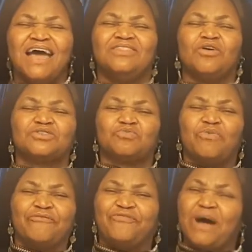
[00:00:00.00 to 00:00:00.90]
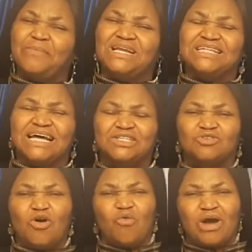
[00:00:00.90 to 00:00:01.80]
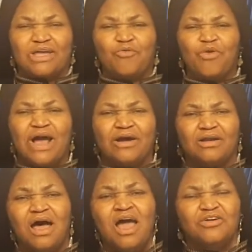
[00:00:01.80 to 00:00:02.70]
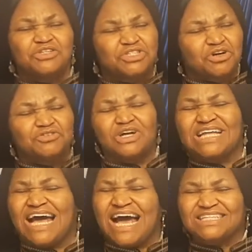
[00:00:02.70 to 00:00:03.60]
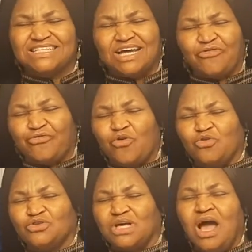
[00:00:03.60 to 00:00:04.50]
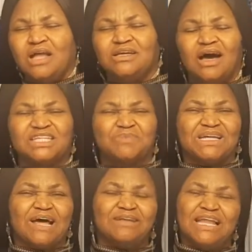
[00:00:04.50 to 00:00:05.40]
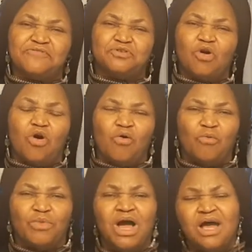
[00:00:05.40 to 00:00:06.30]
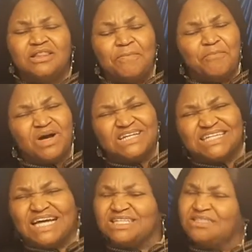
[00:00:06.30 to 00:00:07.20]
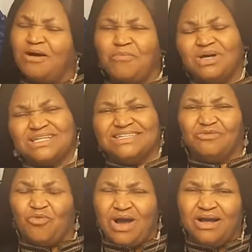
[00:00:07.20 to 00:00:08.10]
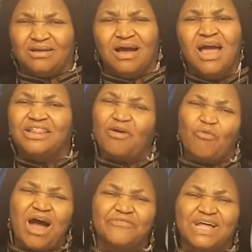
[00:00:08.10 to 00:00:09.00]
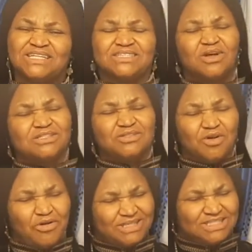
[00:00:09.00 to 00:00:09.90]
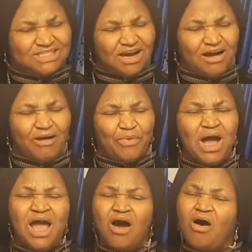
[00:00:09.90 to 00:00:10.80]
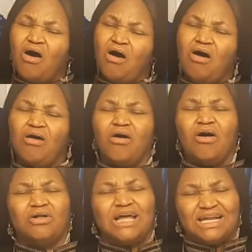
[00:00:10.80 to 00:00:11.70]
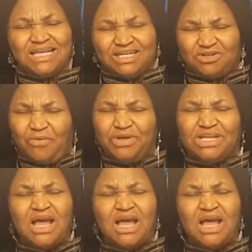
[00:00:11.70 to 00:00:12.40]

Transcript: those family that is not working well, your children that acting like fools, the husband that left home, the mother that is not modeling well, the wife that is, doesn't know his job, oh, that, that job,